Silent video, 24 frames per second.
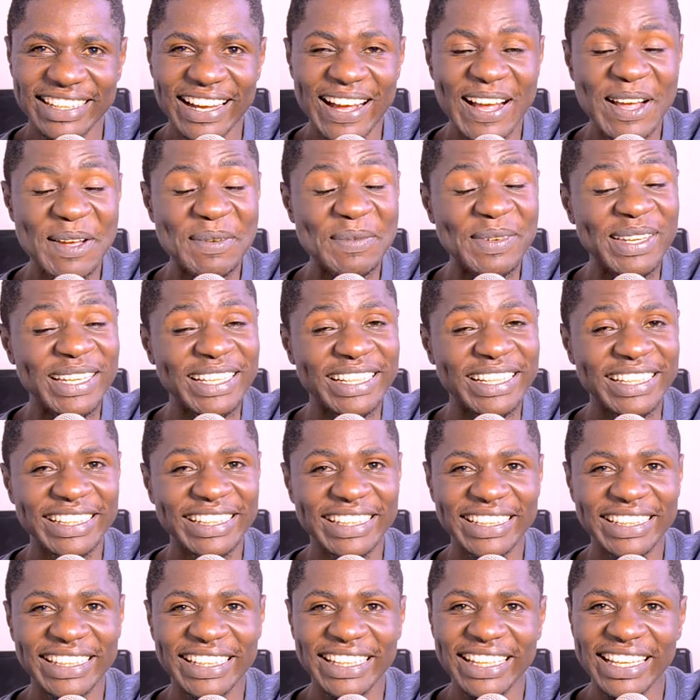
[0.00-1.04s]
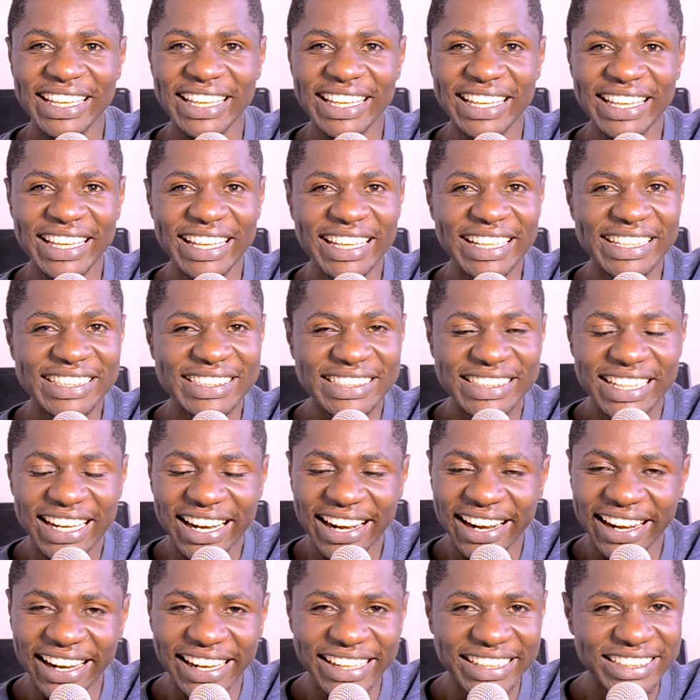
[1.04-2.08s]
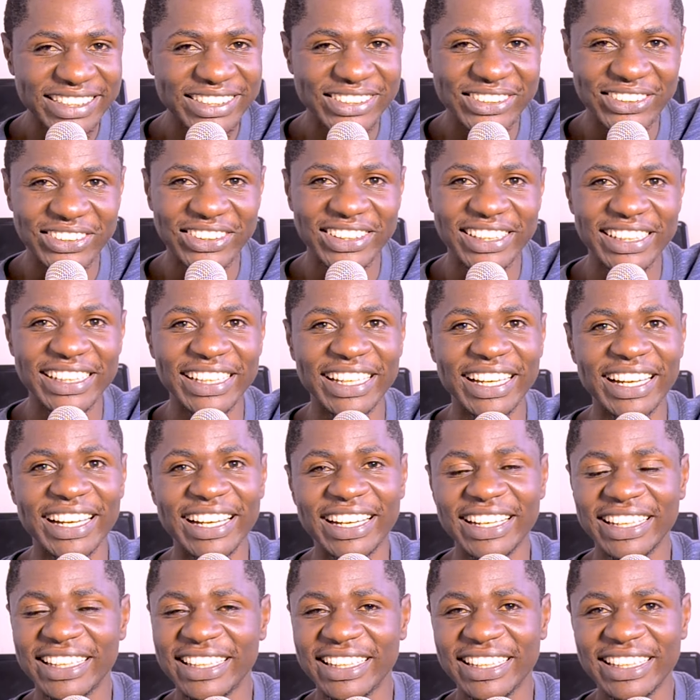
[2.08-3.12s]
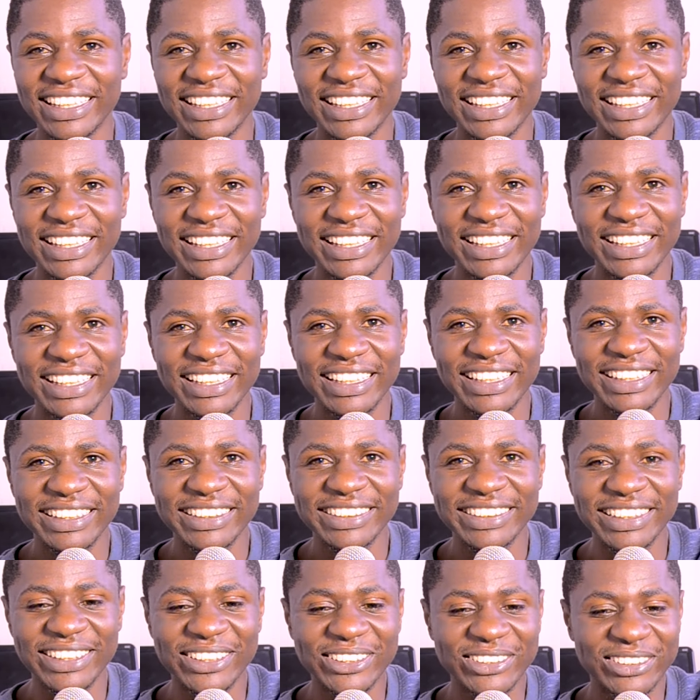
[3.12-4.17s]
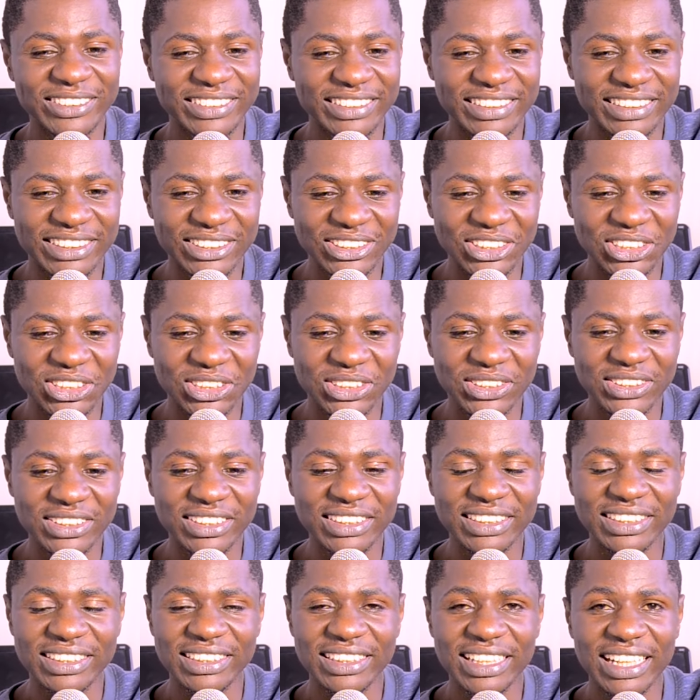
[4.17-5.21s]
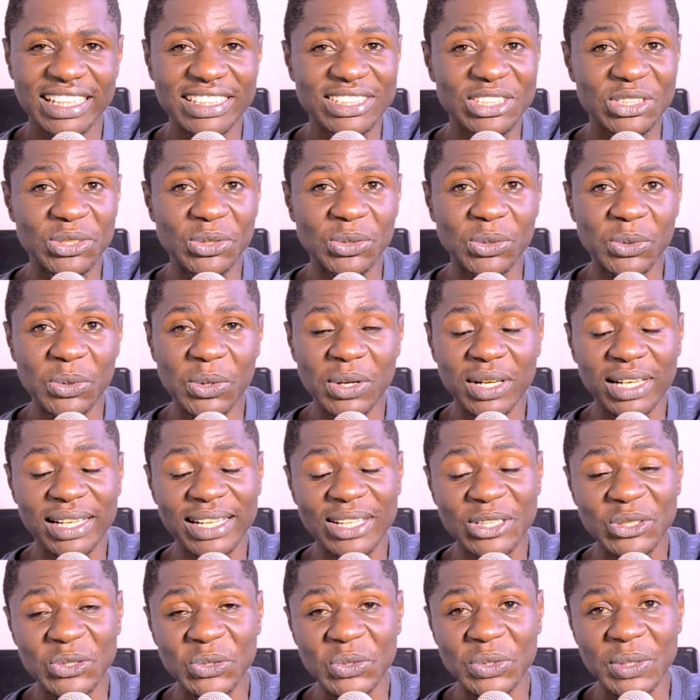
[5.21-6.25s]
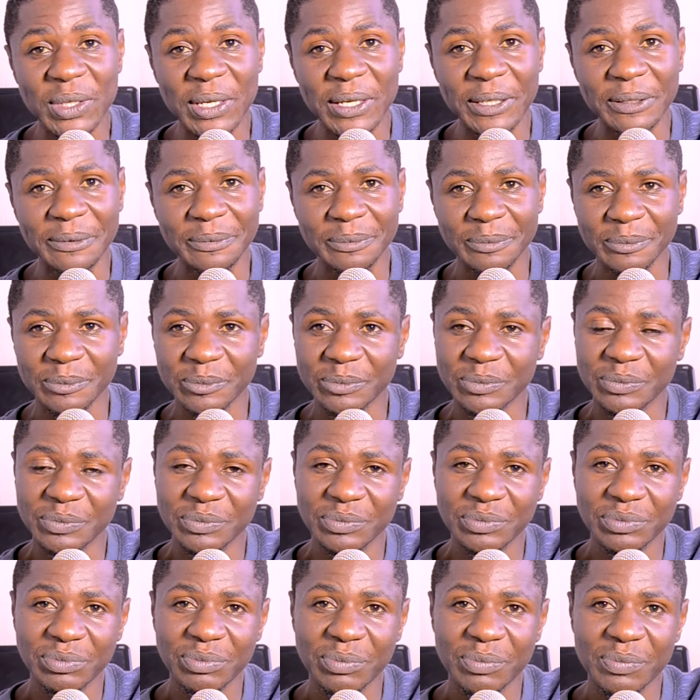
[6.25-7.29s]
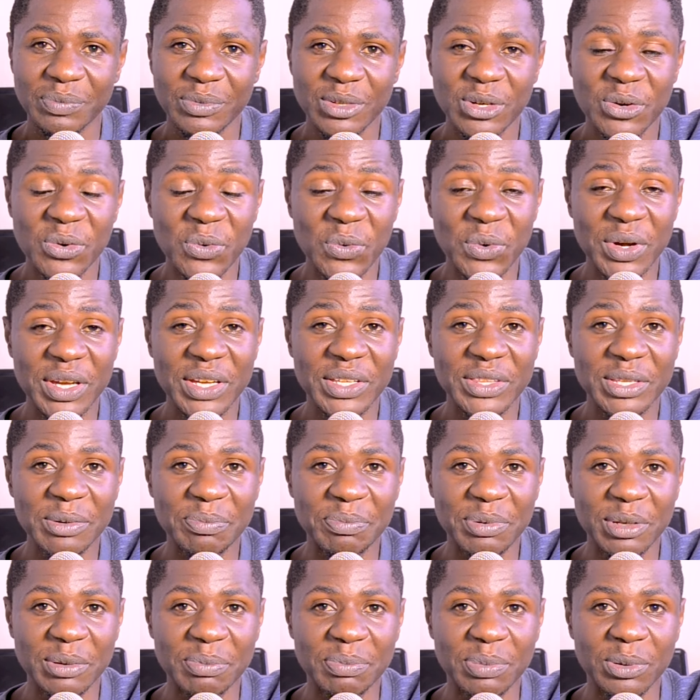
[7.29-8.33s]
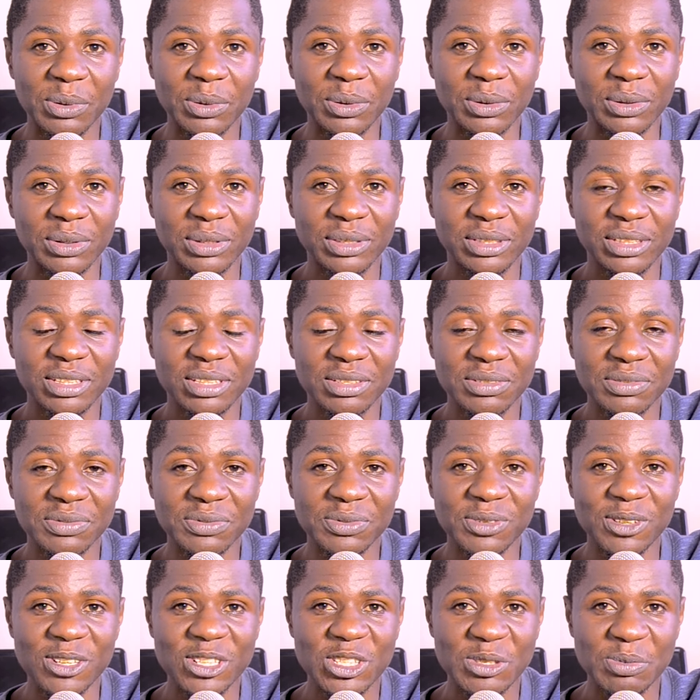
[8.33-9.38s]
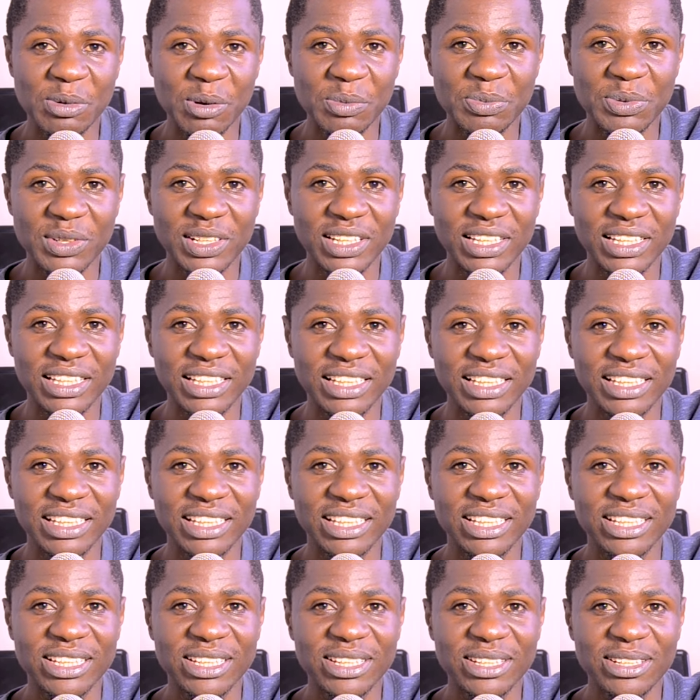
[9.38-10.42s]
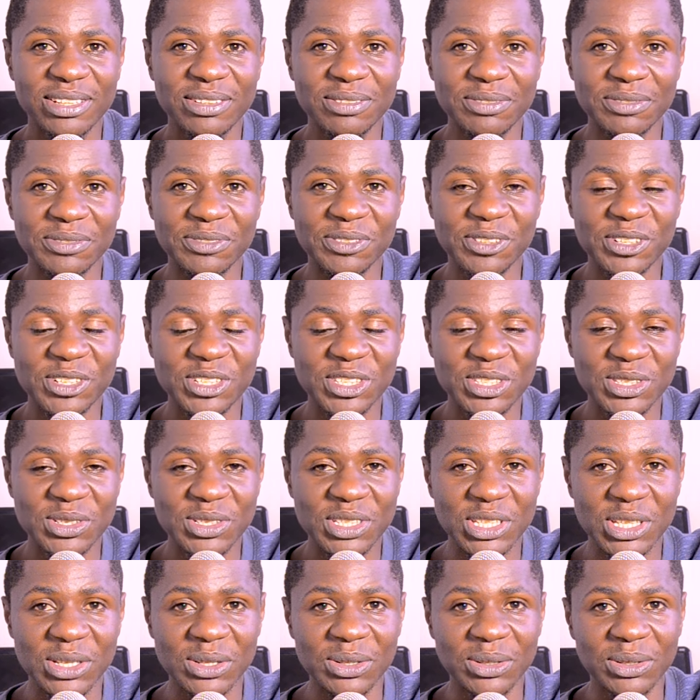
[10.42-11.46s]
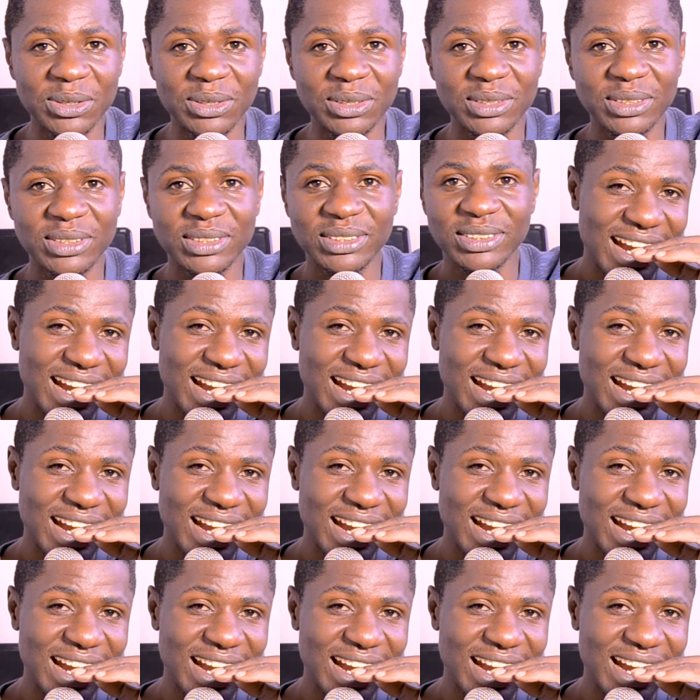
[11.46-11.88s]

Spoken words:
I mean, it's crystal clear. The Constitution has no lacuna. We the people, Vox Populi, Vox the Dio.